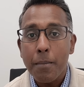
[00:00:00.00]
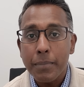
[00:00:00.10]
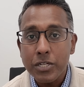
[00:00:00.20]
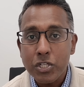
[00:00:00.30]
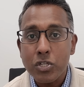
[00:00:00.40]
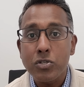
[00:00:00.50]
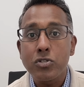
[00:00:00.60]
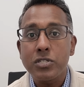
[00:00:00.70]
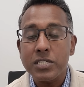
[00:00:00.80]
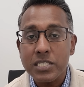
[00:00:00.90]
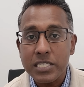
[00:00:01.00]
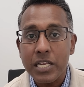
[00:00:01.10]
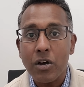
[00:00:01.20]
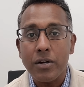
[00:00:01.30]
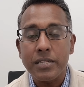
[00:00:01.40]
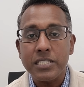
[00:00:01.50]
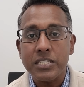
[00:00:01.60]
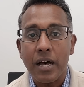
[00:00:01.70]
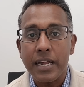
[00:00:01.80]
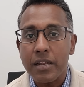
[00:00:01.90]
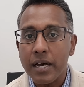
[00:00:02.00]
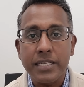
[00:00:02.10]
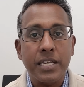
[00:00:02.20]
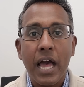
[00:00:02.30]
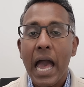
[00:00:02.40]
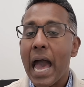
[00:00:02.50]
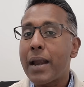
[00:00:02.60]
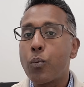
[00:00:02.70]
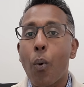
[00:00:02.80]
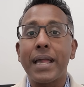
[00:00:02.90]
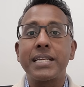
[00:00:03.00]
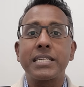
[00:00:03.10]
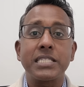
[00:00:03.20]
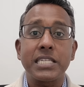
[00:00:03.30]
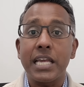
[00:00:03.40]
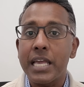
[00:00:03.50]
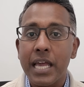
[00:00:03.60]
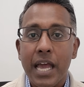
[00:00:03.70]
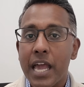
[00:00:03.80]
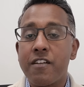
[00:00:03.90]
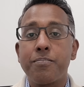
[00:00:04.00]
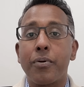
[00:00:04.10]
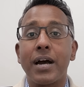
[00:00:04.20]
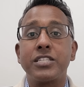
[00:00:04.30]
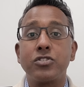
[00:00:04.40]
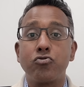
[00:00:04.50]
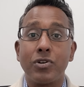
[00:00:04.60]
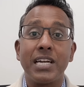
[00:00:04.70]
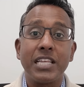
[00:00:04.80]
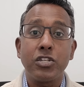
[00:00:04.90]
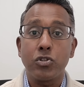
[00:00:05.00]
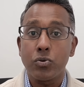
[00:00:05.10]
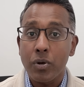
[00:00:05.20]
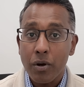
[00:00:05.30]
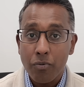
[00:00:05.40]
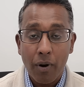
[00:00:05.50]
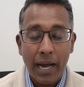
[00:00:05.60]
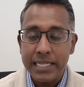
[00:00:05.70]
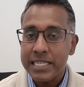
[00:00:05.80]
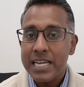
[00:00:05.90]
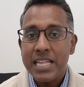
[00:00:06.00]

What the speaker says: but choose to sit on the sidelines and wait to see if prices really do rise.